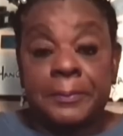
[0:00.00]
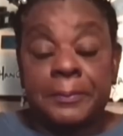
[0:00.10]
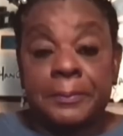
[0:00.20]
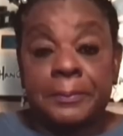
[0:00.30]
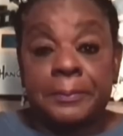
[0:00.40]

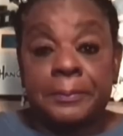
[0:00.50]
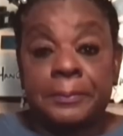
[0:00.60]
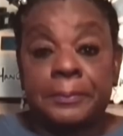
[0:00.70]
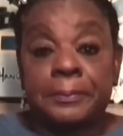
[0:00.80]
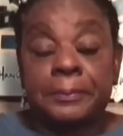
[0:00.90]

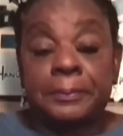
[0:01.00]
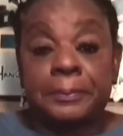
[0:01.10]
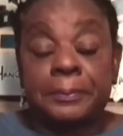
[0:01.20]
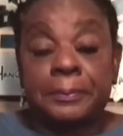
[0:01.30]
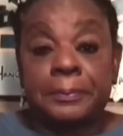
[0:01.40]

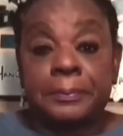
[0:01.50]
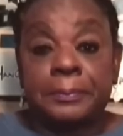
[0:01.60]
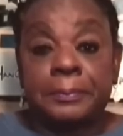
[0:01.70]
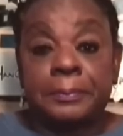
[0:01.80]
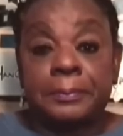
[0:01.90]

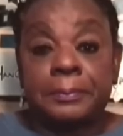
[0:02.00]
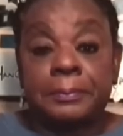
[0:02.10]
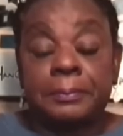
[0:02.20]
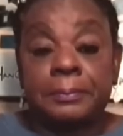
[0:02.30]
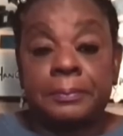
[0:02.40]

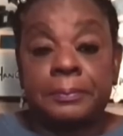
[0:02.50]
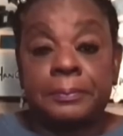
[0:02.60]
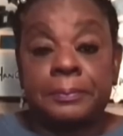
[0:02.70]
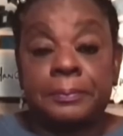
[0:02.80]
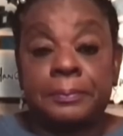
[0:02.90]

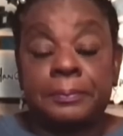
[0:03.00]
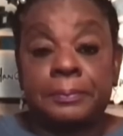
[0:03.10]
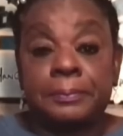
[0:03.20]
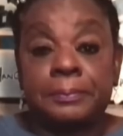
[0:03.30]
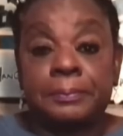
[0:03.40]

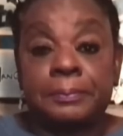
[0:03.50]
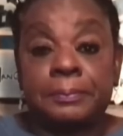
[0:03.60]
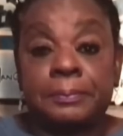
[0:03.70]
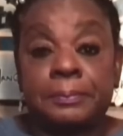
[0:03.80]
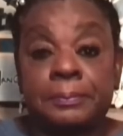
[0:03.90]

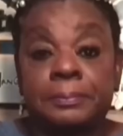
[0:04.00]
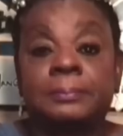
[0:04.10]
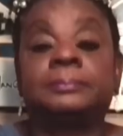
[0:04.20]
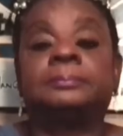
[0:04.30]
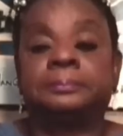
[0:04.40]

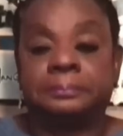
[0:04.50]
(not speaking)